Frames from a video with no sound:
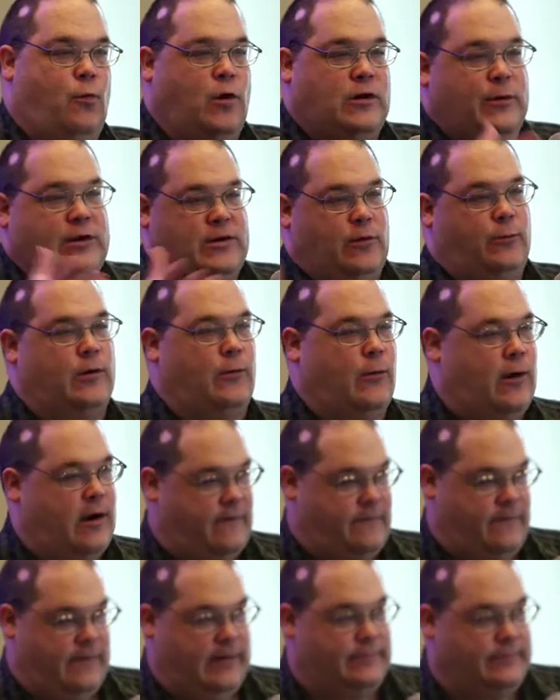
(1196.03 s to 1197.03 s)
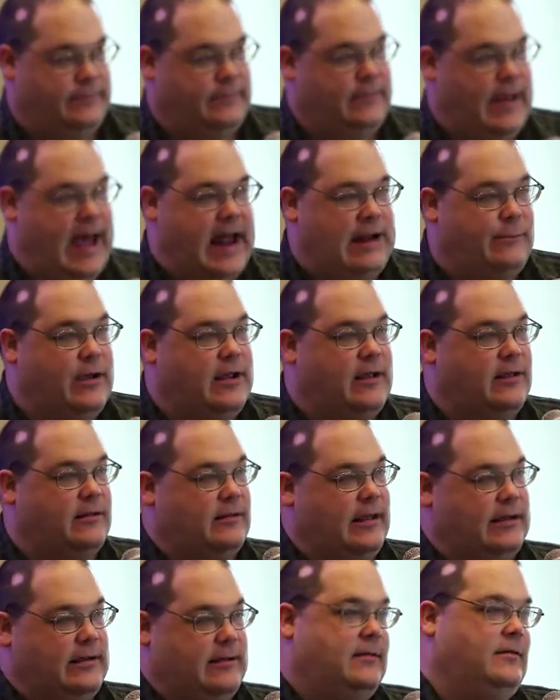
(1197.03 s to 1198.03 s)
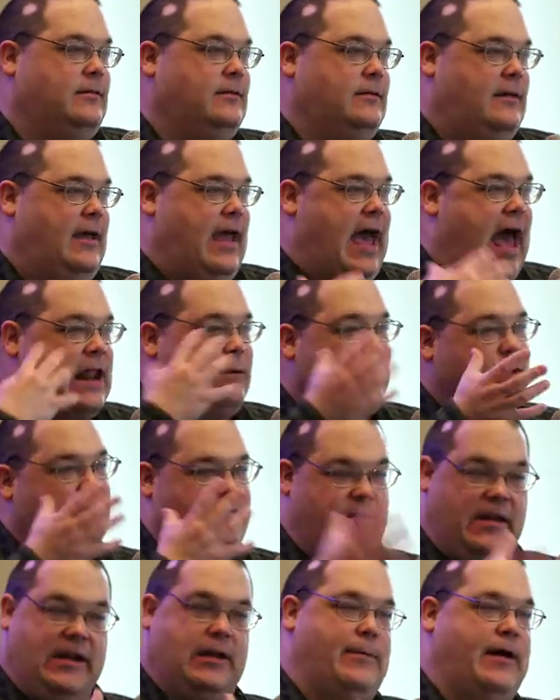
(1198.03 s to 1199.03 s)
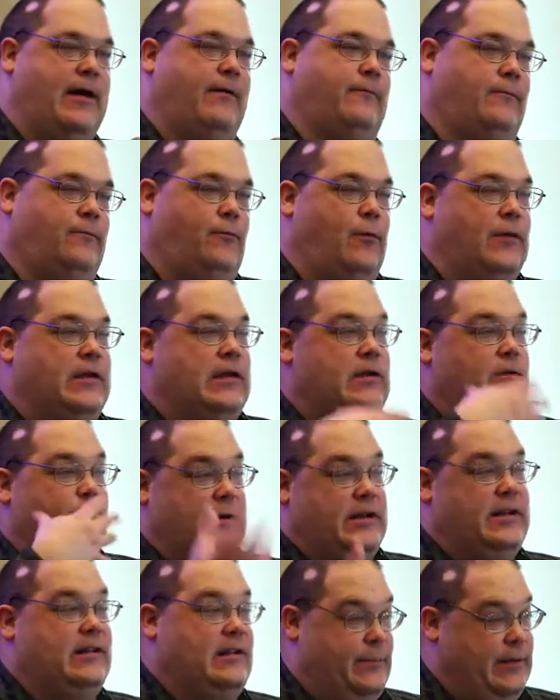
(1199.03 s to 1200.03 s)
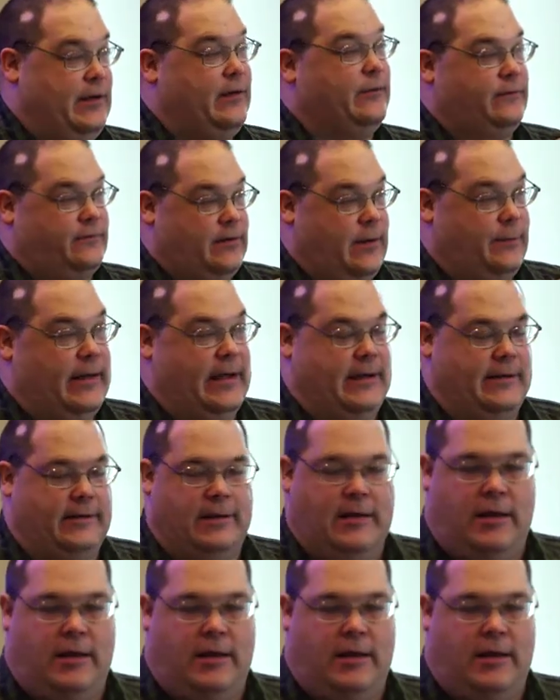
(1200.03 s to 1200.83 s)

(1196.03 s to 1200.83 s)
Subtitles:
what do we do with a wireframe? How do we think about what we need to build from that?